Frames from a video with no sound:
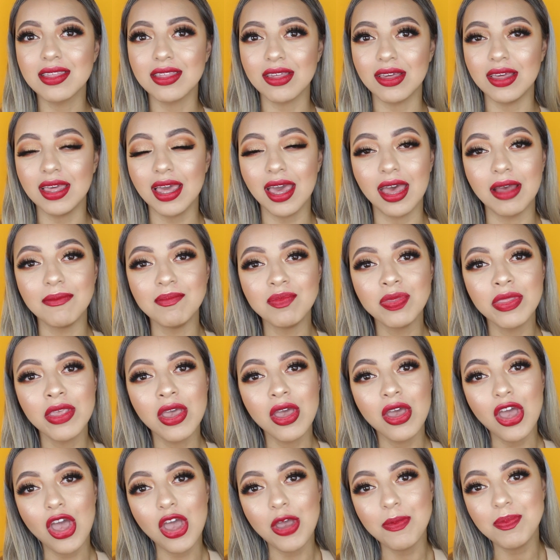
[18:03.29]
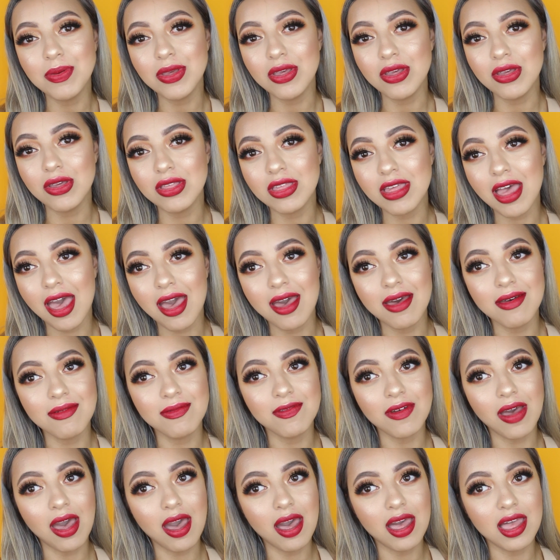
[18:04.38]
So yeah, hope you
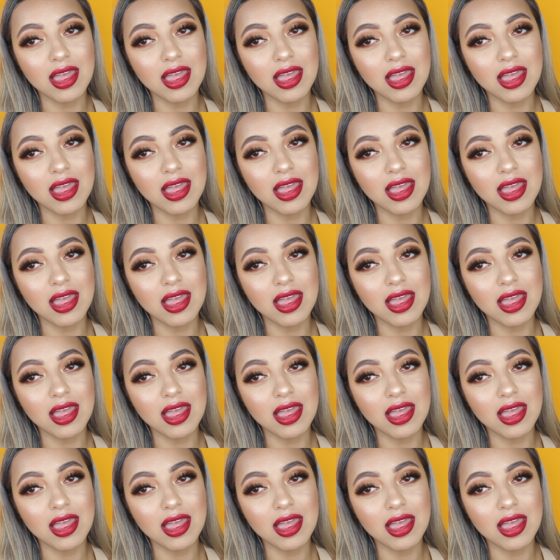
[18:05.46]
have